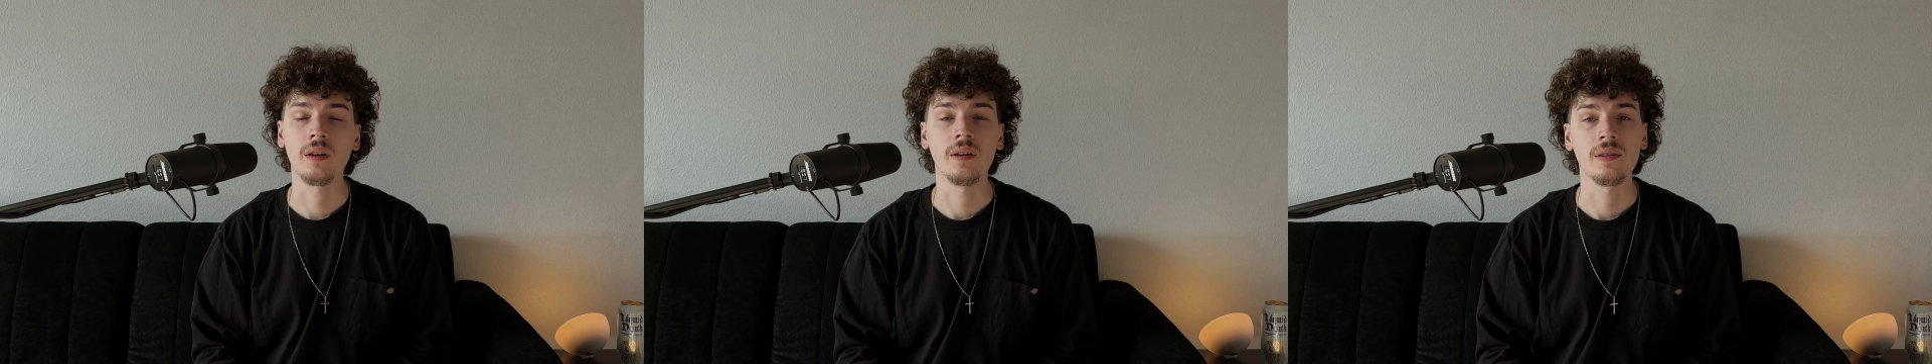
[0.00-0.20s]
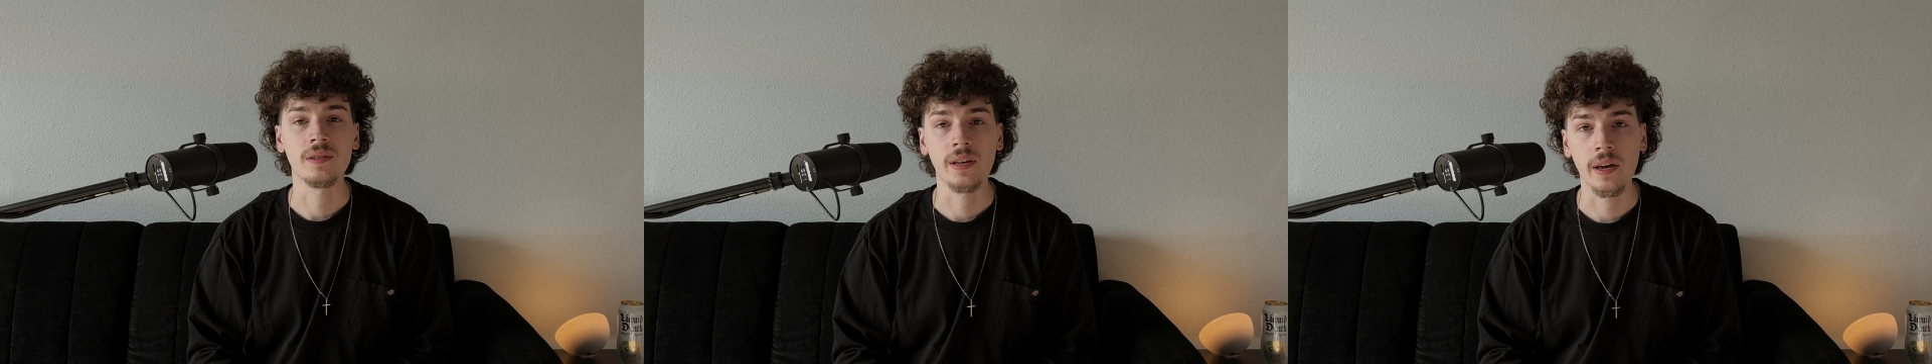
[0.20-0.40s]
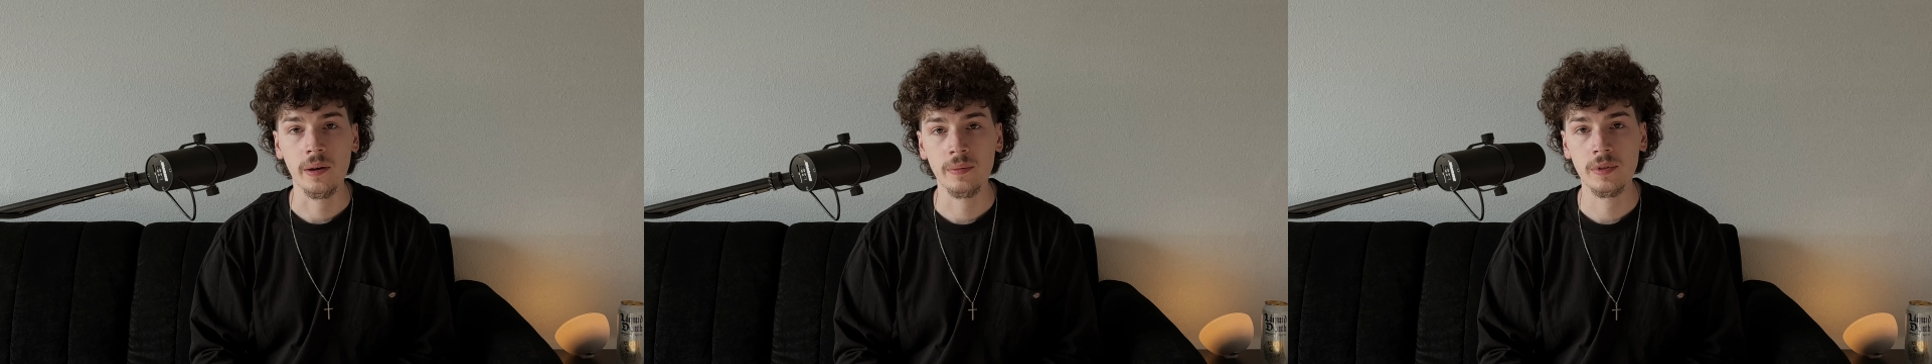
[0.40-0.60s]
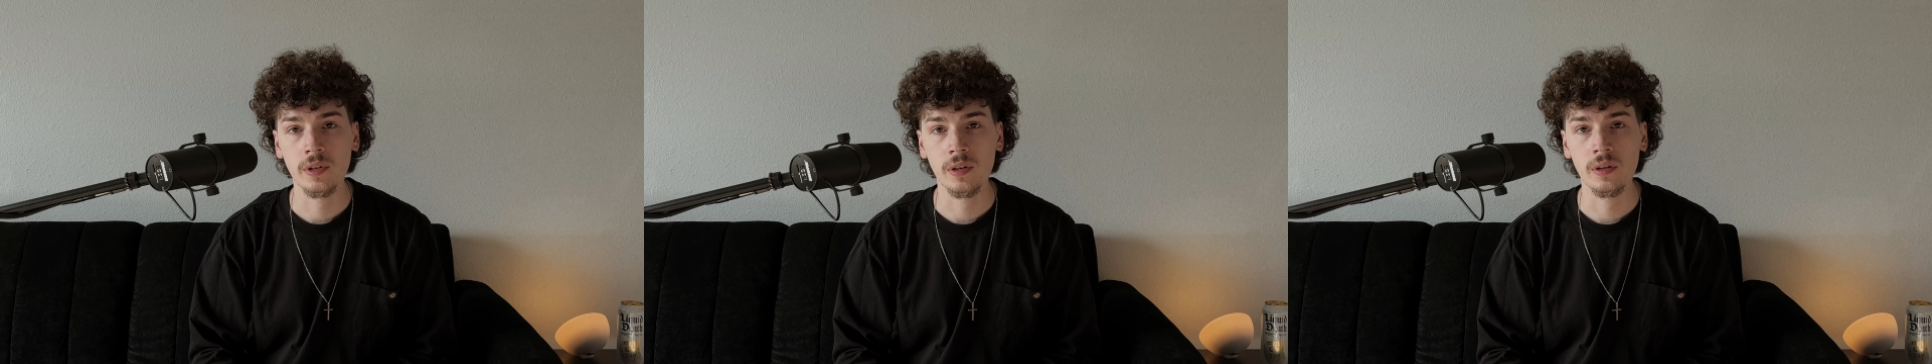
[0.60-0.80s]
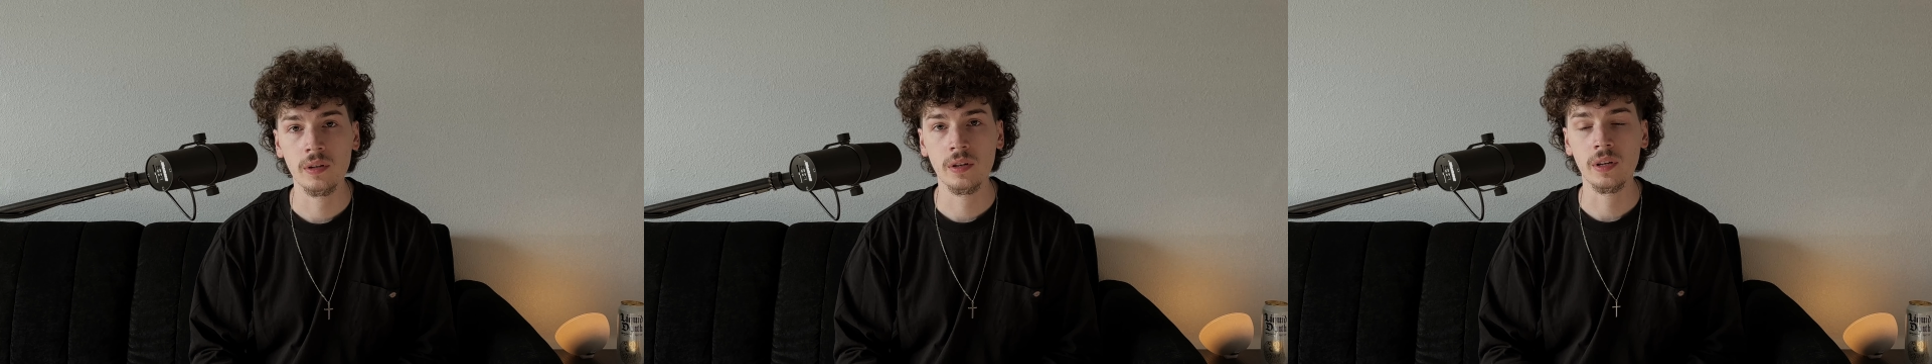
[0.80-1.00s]
a
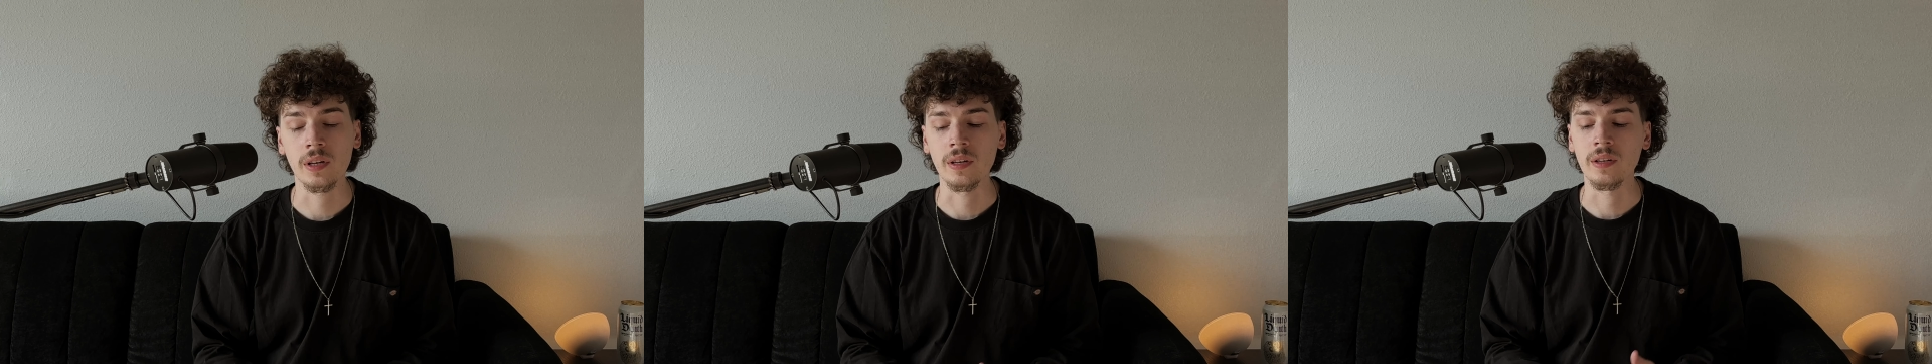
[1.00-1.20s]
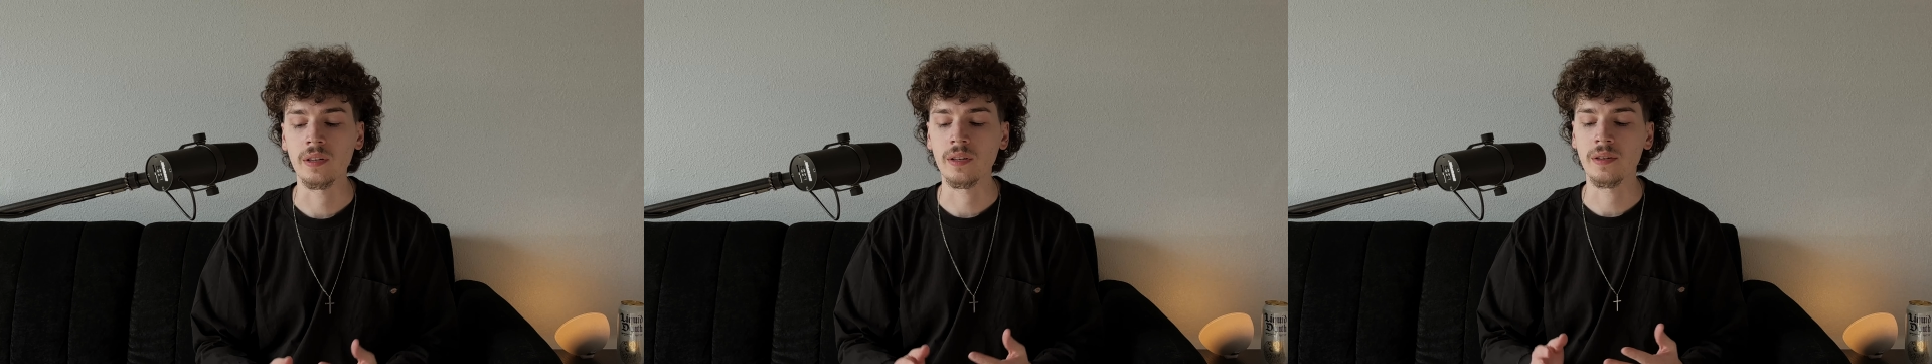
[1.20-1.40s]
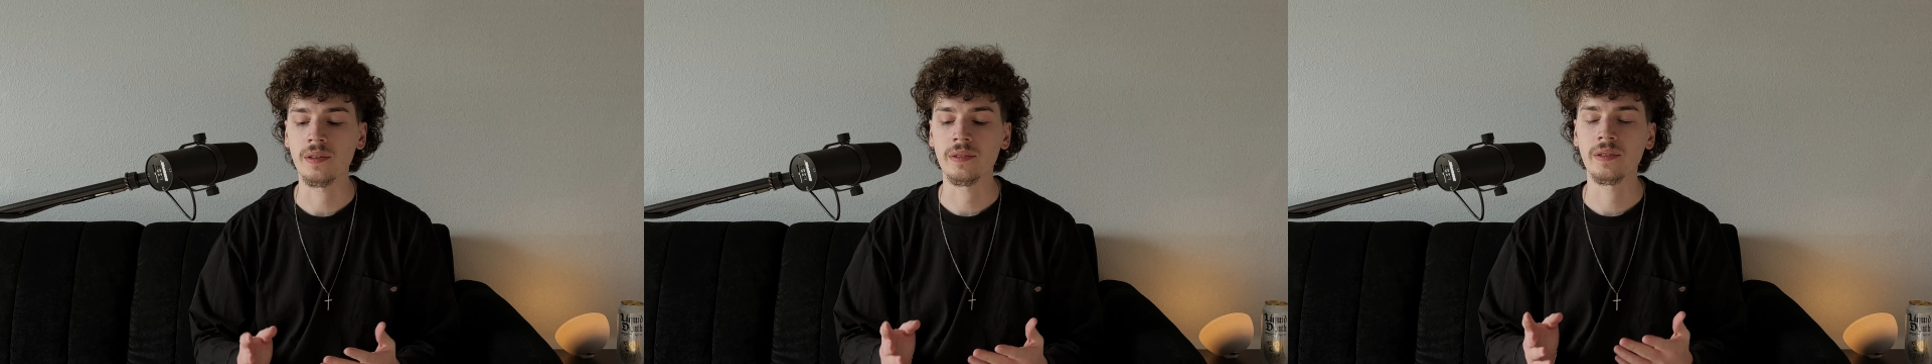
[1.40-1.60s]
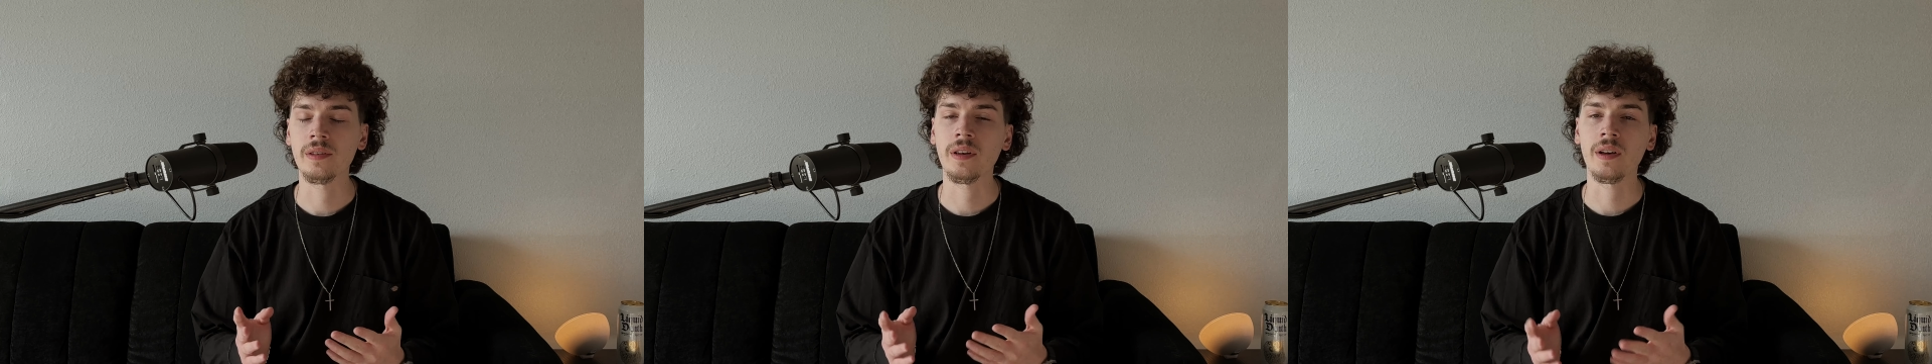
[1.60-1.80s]
Samsung is